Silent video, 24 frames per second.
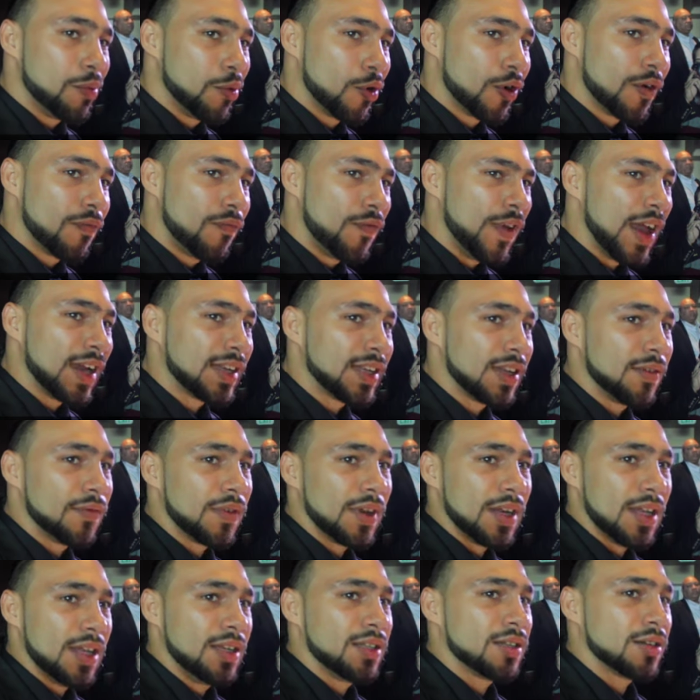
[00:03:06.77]
more effective,
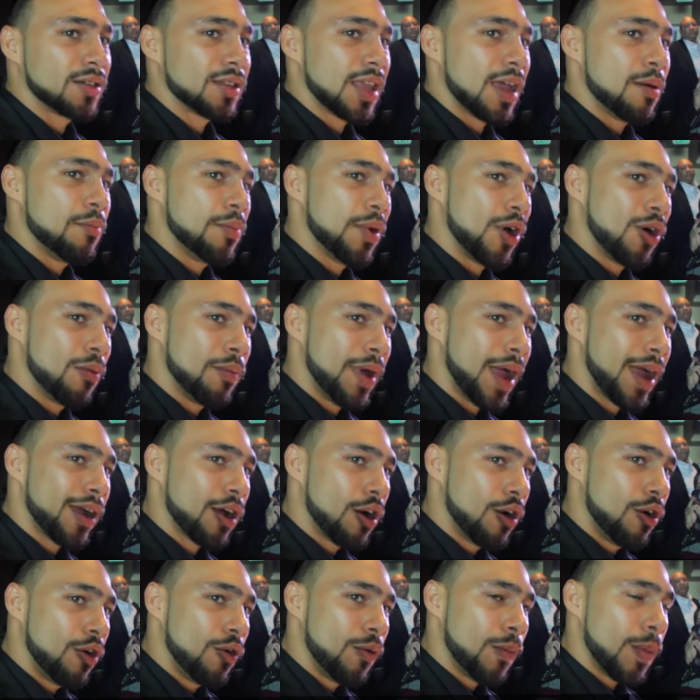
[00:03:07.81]
and he took that belt back
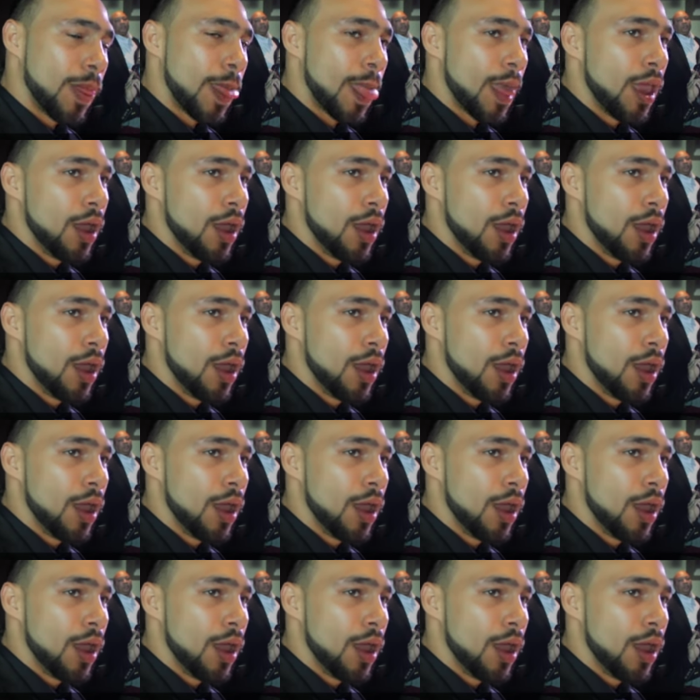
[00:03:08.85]
home.